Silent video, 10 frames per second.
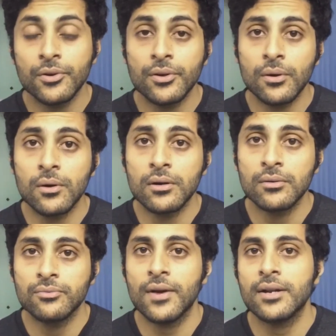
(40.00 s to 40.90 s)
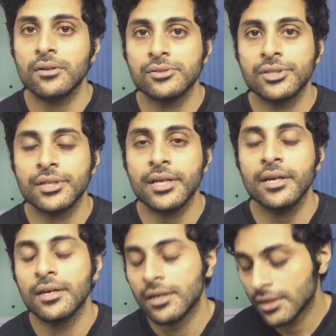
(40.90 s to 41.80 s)
your fat loss journey.
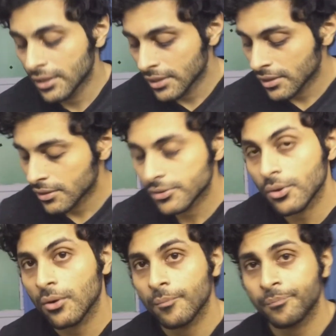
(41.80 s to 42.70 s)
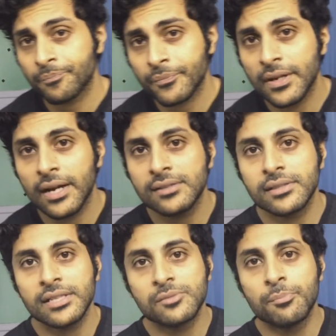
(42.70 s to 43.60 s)
So guys,
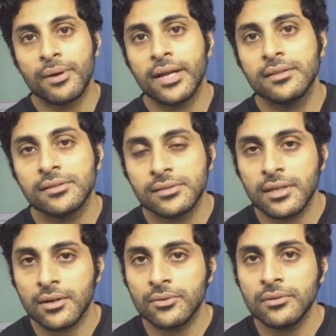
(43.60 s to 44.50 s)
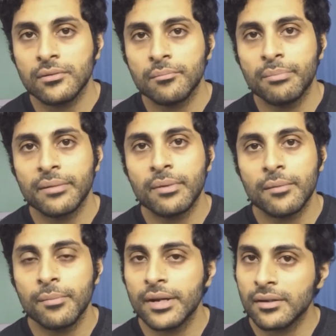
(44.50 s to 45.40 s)
let's break this down bit
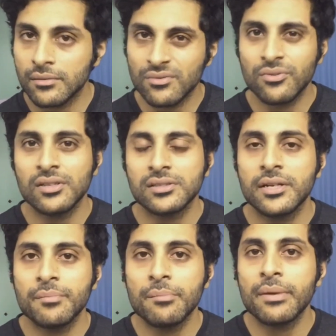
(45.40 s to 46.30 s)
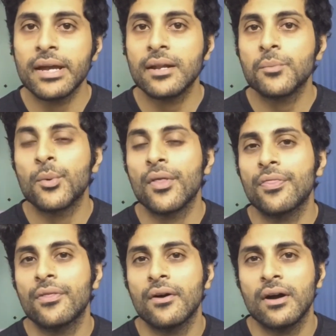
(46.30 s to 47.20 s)
by bit. First, let me begin
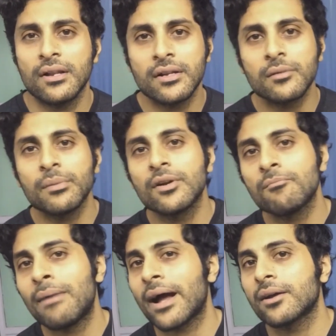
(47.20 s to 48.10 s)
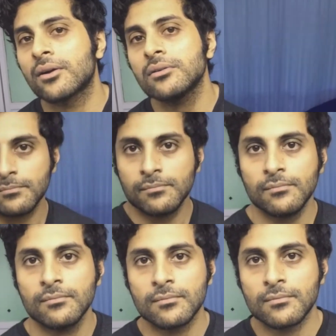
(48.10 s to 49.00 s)
with a little bit of background
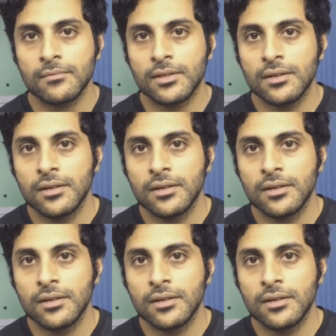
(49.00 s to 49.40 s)
that you.